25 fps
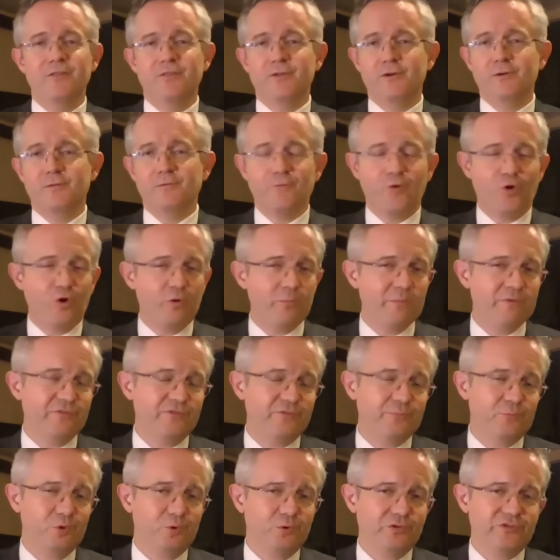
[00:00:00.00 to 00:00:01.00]
the Forum of
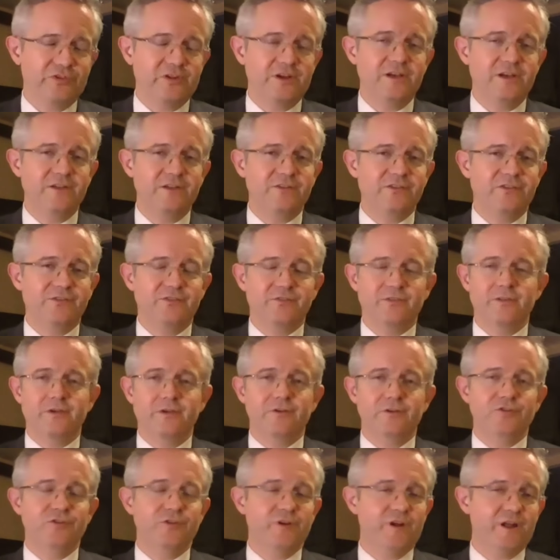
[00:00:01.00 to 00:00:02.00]
Small States,
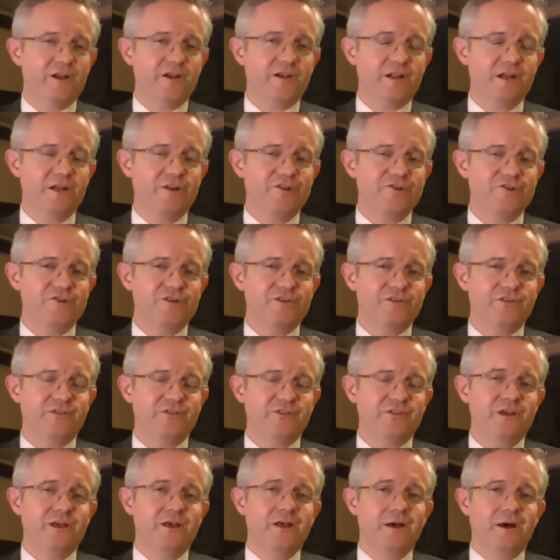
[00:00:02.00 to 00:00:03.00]
the United
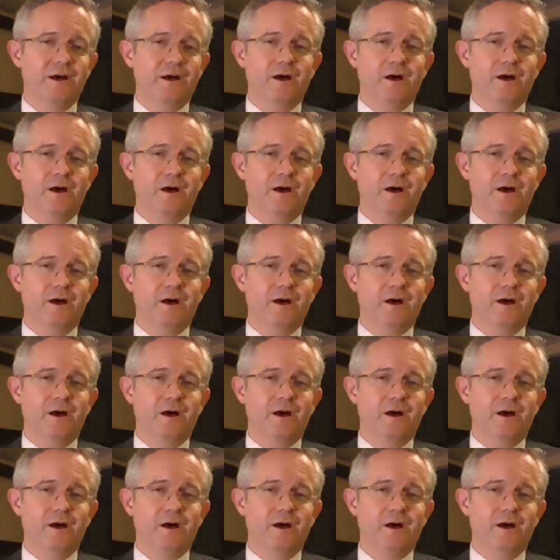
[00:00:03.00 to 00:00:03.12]
Nations,